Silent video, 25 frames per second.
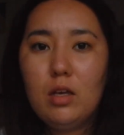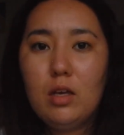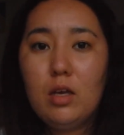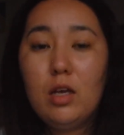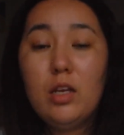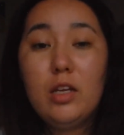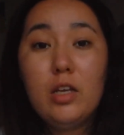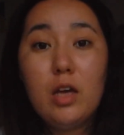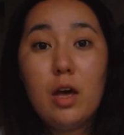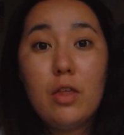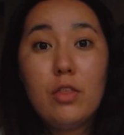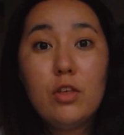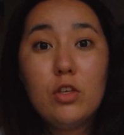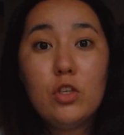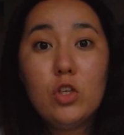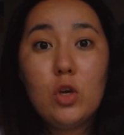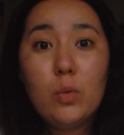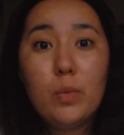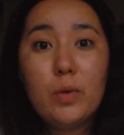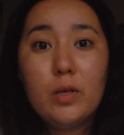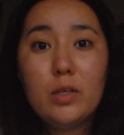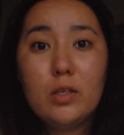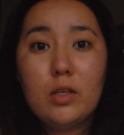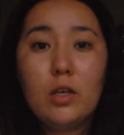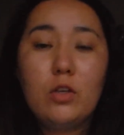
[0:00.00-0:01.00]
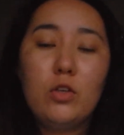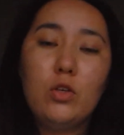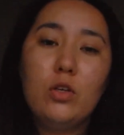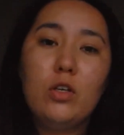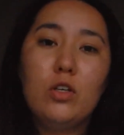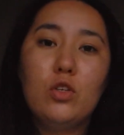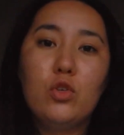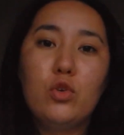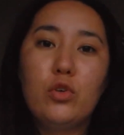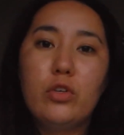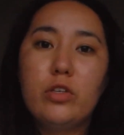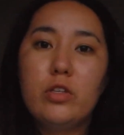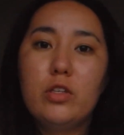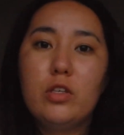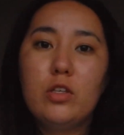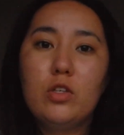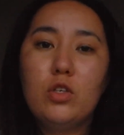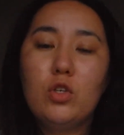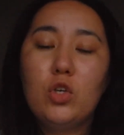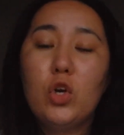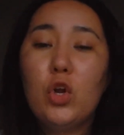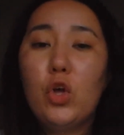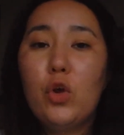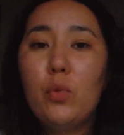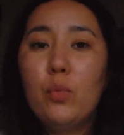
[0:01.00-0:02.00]
Any other topics that you're interested
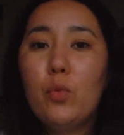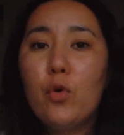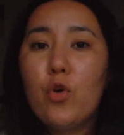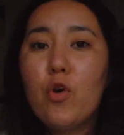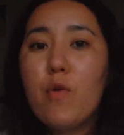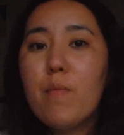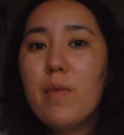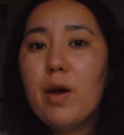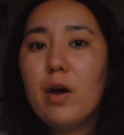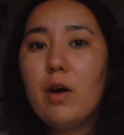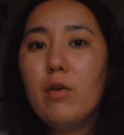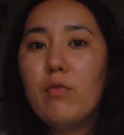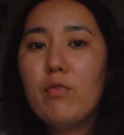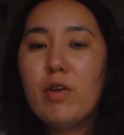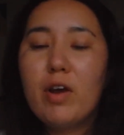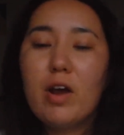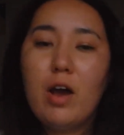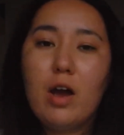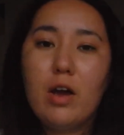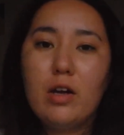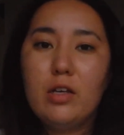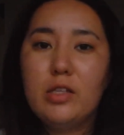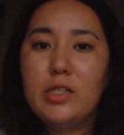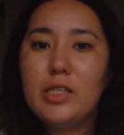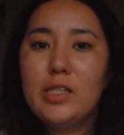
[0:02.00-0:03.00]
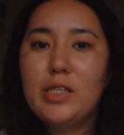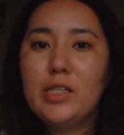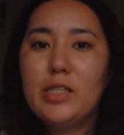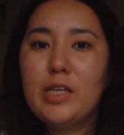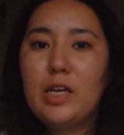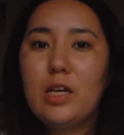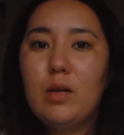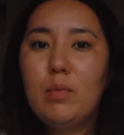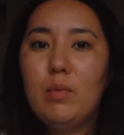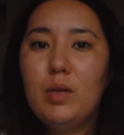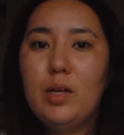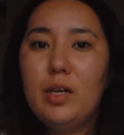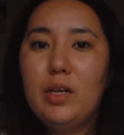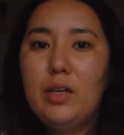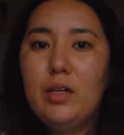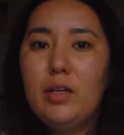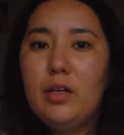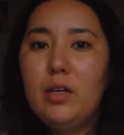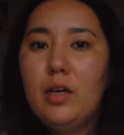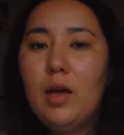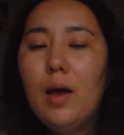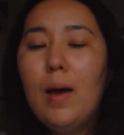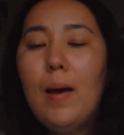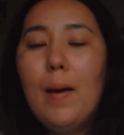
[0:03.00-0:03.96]
to learn more about regarding sustainability,